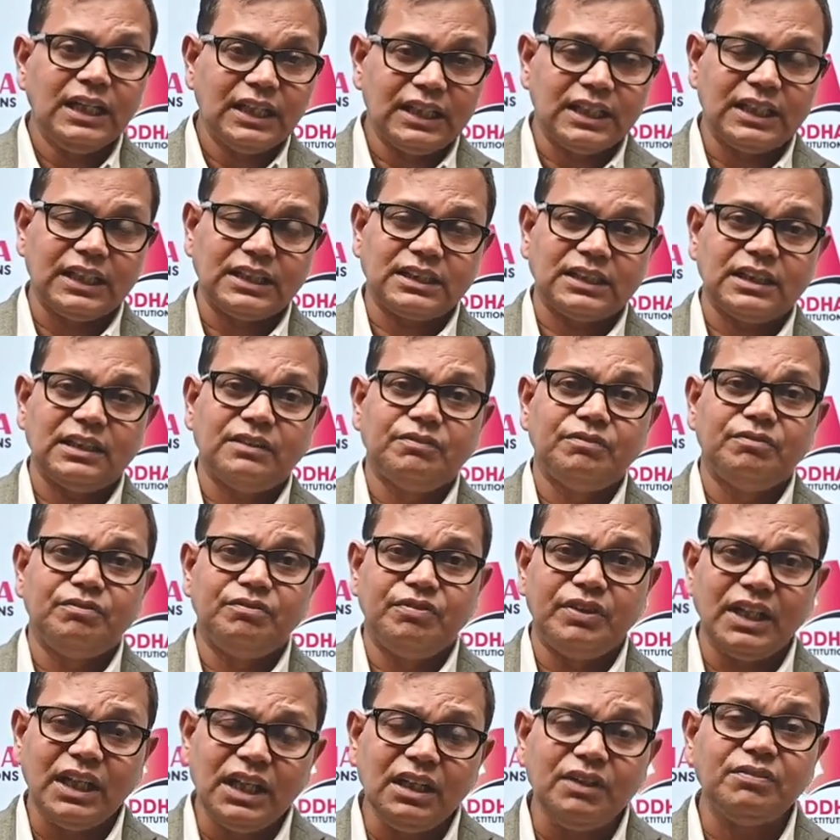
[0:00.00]
get a
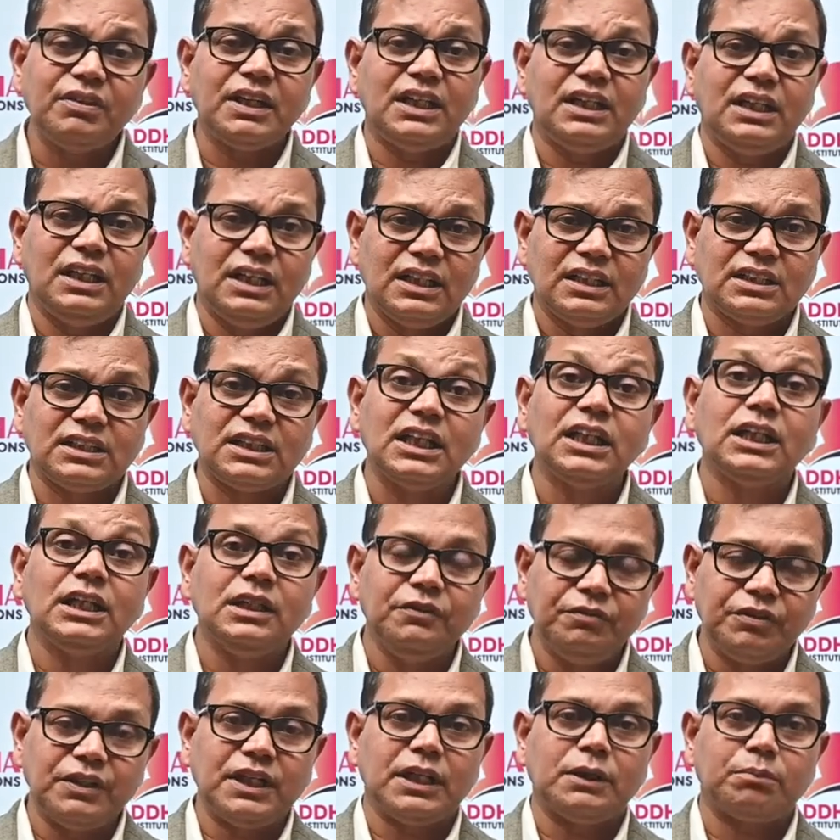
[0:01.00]
very, very
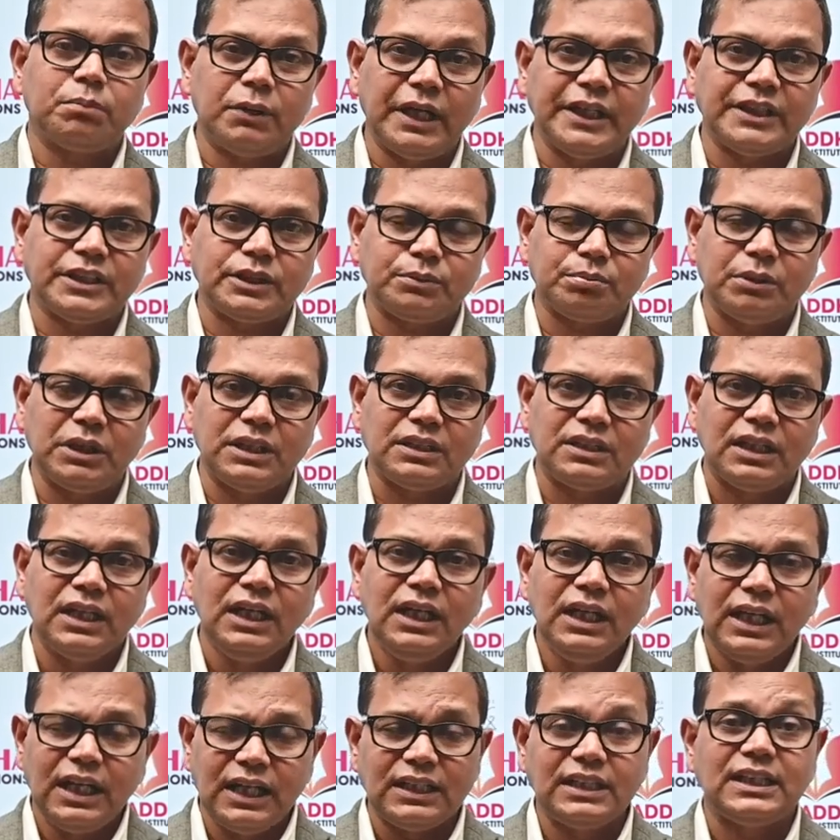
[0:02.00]
significant placement
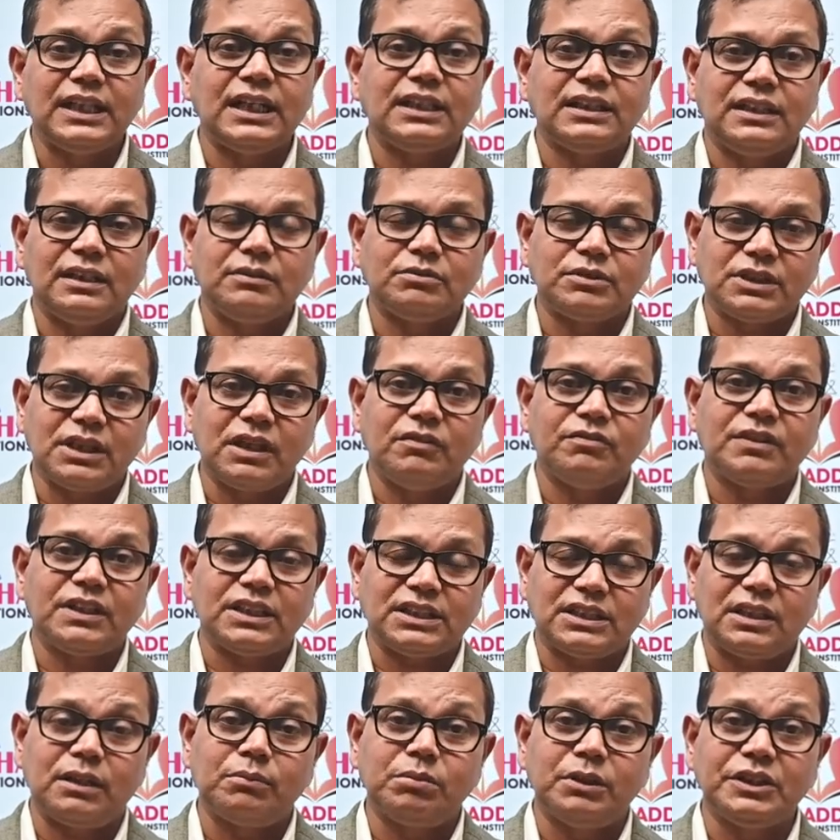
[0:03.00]
and get themselves
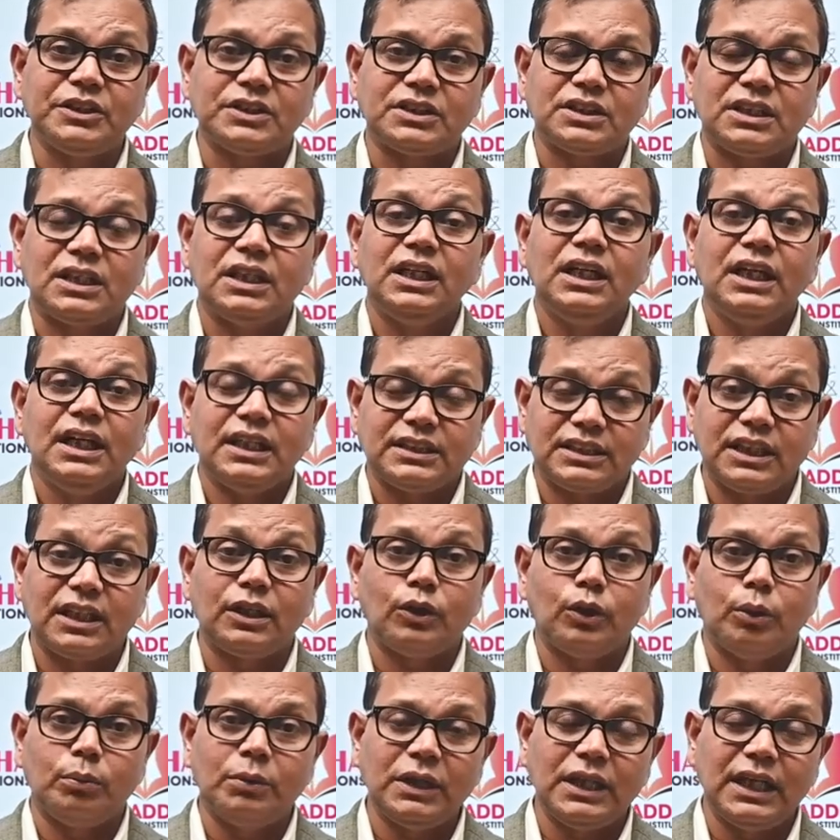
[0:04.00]
established as a
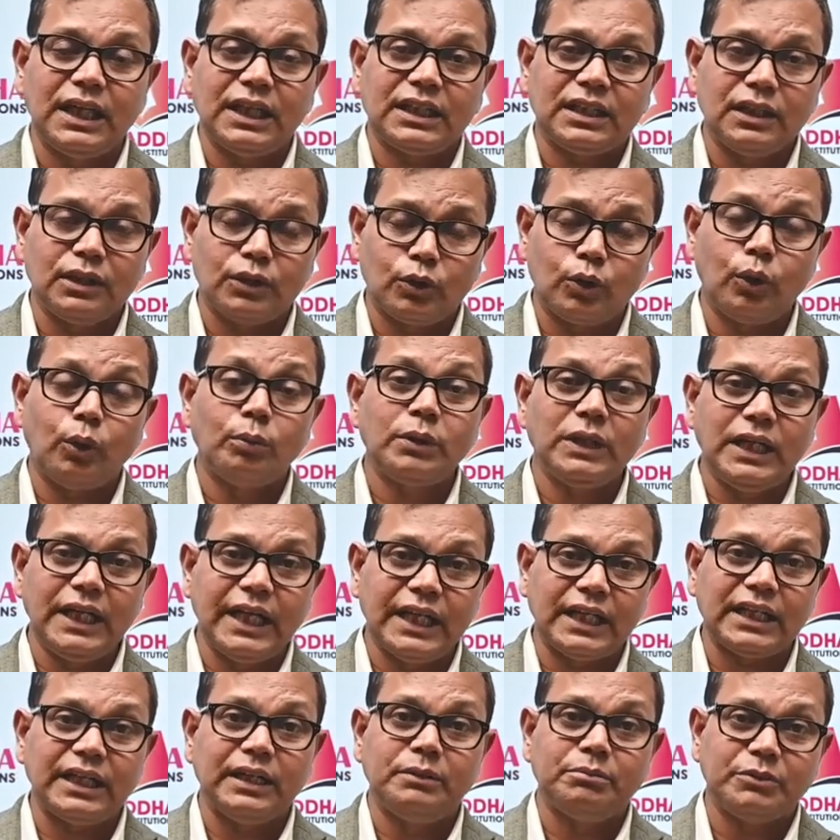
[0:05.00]
globally
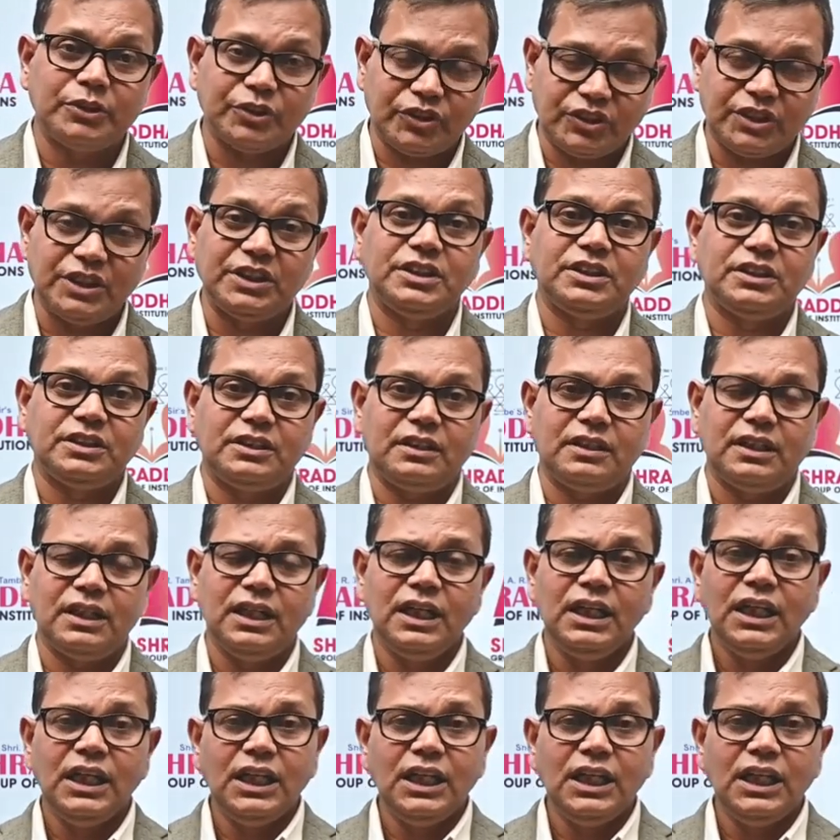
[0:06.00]
acclaimed citizen.